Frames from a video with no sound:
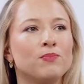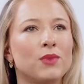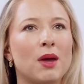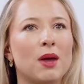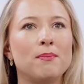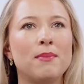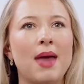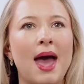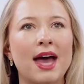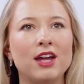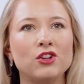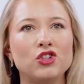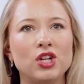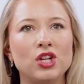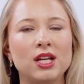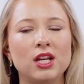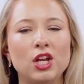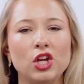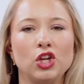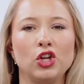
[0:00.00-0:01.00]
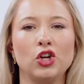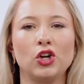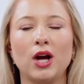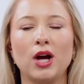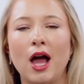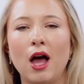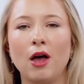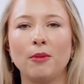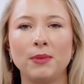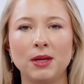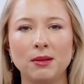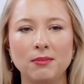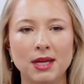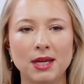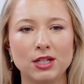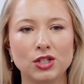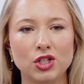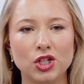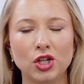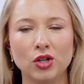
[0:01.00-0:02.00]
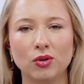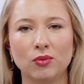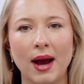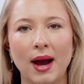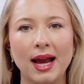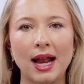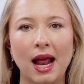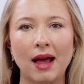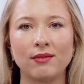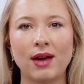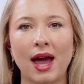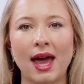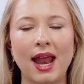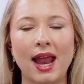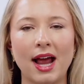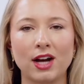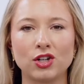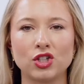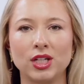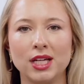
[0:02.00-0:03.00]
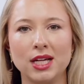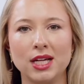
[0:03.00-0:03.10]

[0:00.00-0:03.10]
Imagine you're helping me too, right? I've got actually a